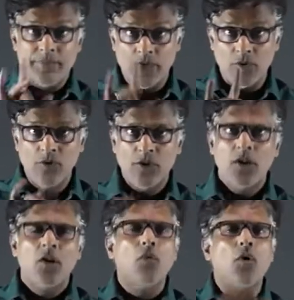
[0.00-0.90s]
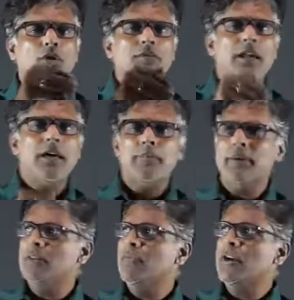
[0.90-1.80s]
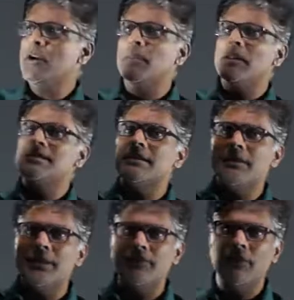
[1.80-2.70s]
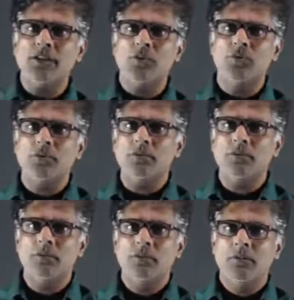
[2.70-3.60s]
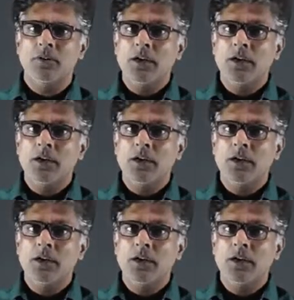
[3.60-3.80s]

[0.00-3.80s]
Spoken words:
Now, what will happen if I apply 75 Newton?